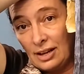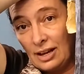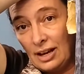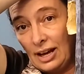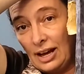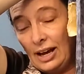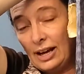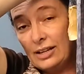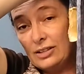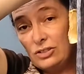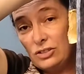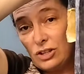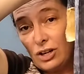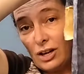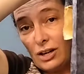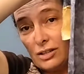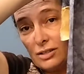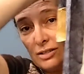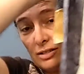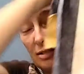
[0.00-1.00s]
and
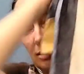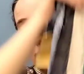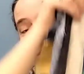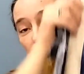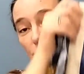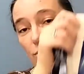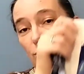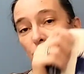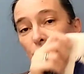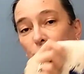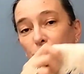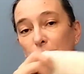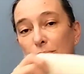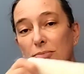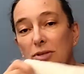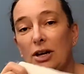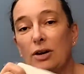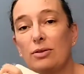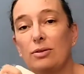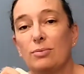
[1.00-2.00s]
just,
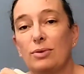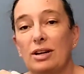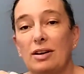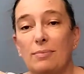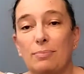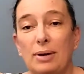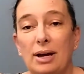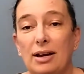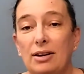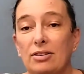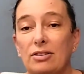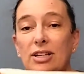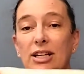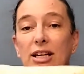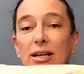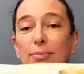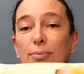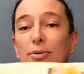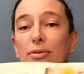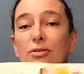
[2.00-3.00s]
now that we have Pattern
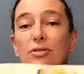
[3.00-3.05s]
Keeper,